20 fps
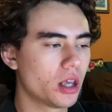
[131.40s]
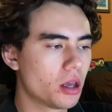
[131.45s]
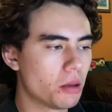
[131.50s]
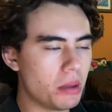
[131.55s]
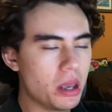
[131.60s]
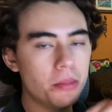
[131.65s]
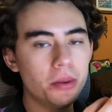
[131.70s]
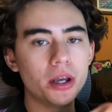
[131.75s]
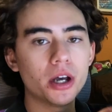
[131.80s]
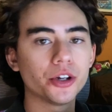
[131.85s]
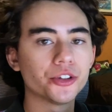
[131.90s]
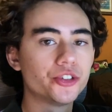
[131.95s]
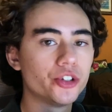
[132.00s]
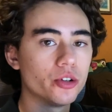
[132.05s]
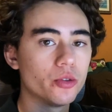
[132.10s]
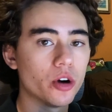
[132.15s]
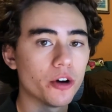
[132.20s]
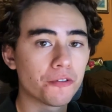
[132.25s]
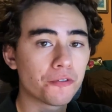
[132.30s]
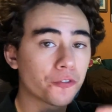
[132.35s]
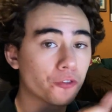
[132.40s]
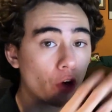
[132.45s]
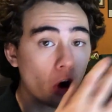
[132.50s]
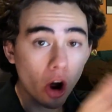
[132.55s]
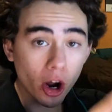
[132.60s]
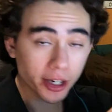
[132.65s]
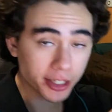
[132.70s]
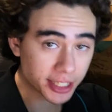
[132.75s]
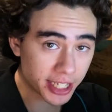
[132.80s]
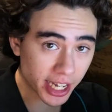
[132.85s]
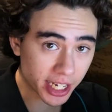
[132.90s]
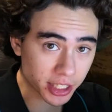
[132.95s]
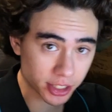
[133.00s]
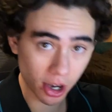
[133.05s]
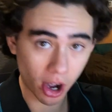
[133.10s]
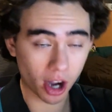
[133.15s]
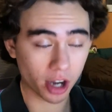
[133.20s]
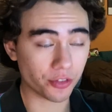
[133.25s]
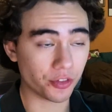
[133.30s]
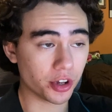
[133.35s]
Maybe I'll do a frog
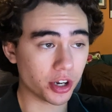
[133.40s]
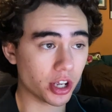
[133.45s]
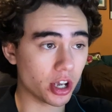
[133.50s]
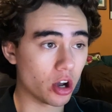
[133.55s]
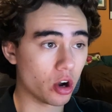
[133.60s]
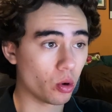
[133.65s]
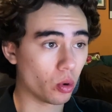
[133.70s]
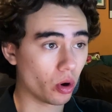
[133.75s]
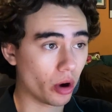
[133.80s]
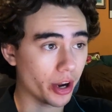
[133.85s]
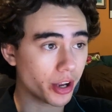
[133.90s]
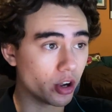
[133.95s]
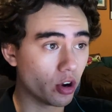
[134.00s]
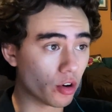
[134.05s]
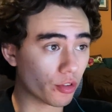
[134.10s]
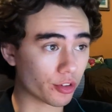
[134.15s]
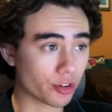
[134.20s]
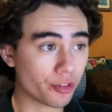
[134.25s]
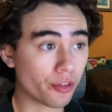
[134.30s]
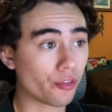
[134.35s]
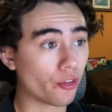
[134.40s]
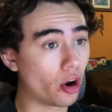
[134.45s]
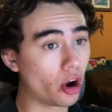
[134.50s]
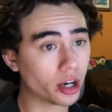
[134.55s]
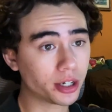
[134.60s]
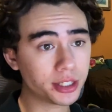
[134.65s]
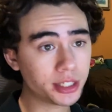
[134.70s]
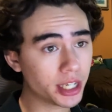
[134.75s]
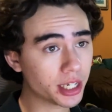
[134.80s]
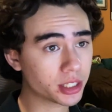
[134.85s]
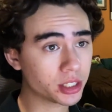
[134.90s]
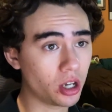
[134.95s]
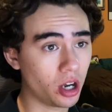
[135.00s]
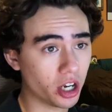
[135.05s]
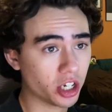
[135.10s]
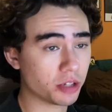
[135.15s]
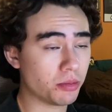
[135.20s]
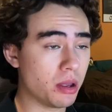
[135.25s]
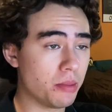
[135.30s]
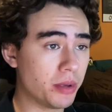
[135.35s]
TikTok video where I go over frog
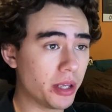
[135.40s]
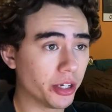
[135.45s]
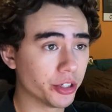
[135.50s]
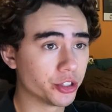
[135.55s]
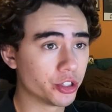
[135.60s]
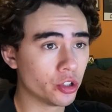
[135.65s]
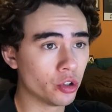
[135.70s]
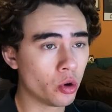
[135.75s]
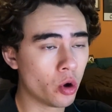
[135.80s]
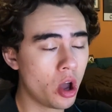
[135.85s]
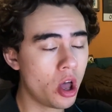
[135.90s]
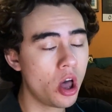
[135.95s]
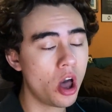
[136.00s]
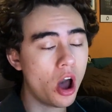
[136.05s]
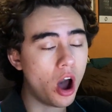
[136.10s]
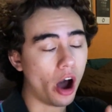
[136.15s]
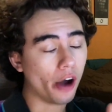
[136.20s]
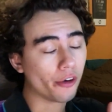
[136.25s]
TikToks. Maybe I'll do a